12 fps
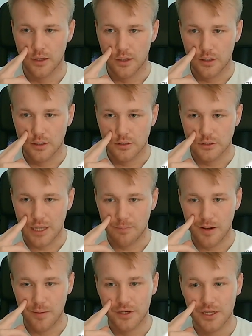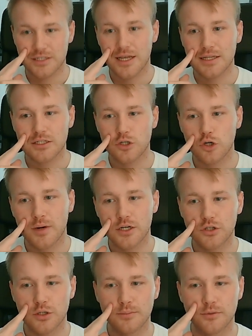Supplement has done so much to
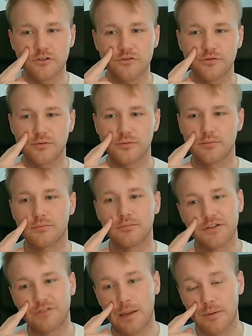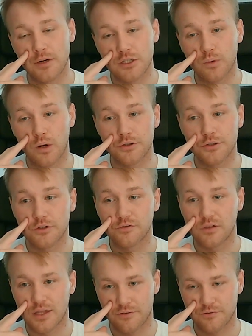improve my family's quality of
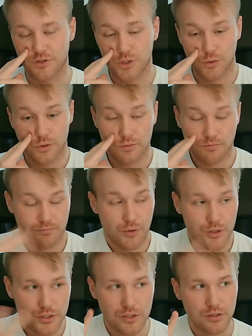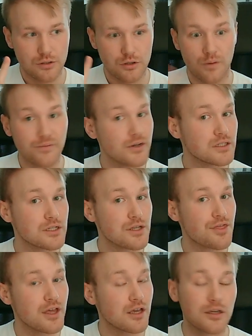life. So this person is obviously
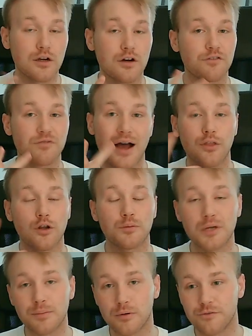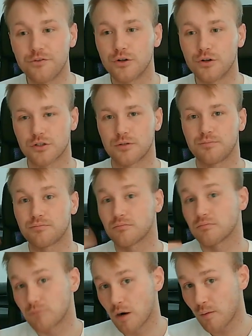thinking of other people first,
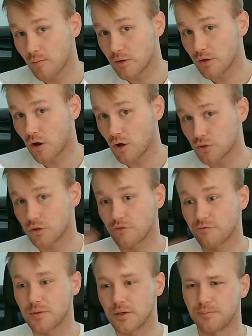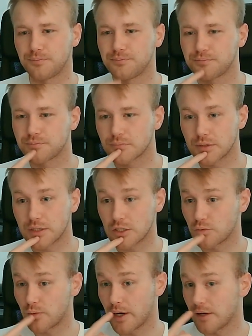probably also of me. That's
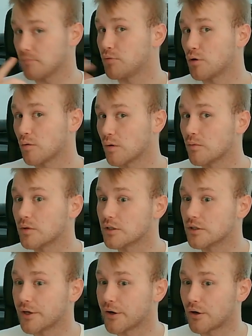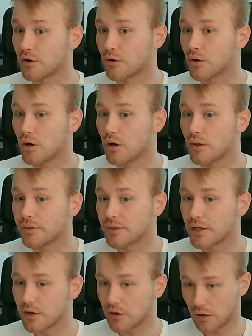why probably
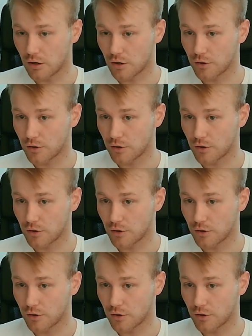they are